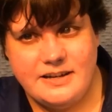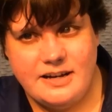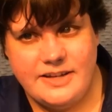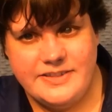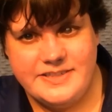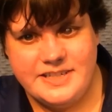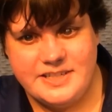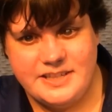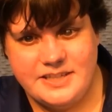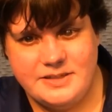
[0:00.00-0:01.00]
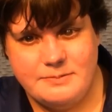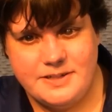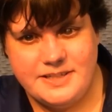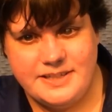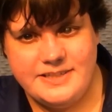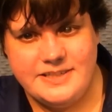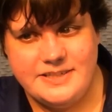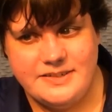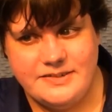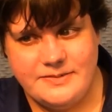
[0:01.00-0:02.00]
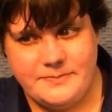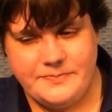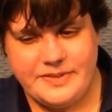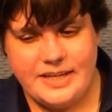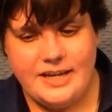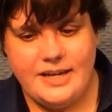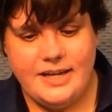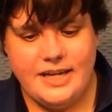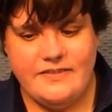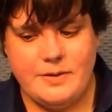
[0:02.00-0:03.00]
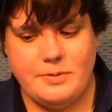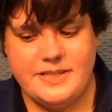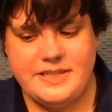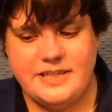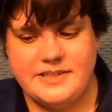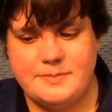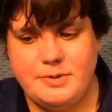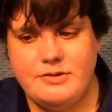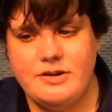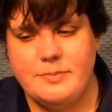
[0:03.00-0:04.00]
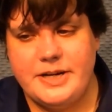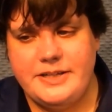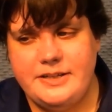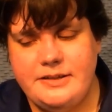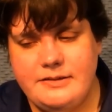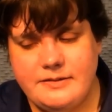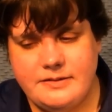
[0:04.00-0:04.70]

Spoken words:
on the station that you want to listen to. If I press the Explorer button,